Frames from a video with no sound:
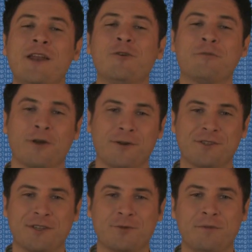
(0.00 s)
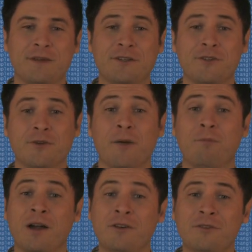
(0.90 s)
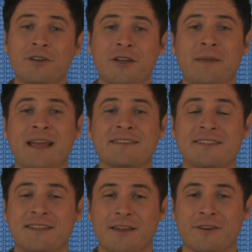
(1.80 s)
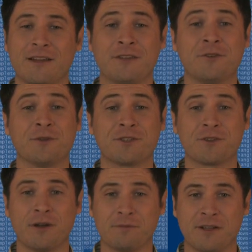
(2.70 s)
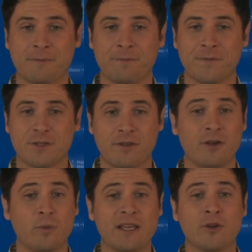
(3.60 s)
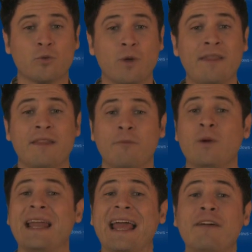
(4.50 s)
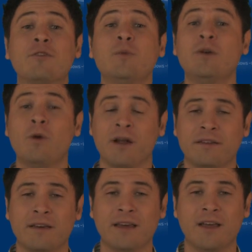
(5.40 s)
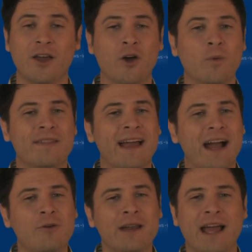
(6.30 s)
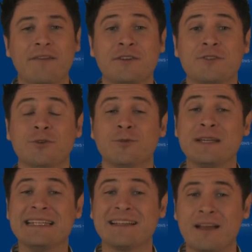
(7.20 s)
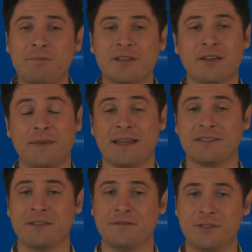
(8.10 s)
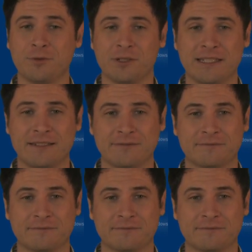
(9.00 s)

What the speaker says: way to approach this would be to bundle the commands together into a script so that we can run them whenever we want without having to retype the commands individually.